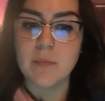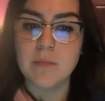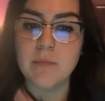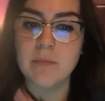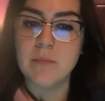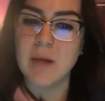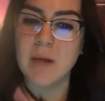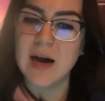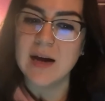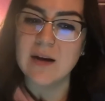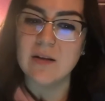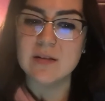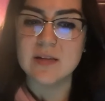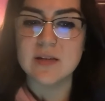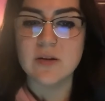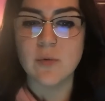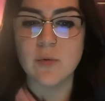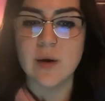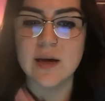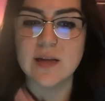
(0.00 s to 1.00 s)
mild
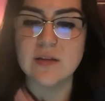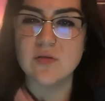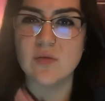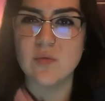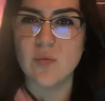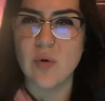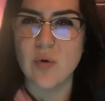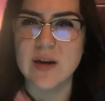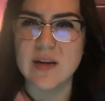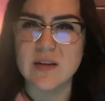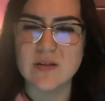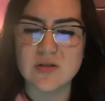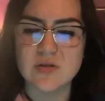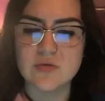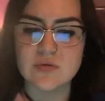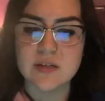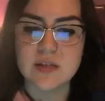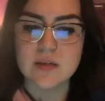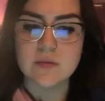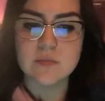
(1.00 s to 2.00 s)
in a way to avoid
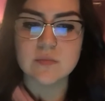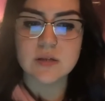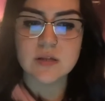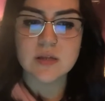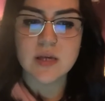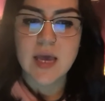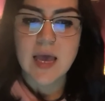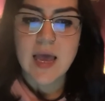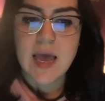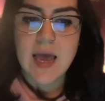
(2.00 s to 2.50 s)
extremes.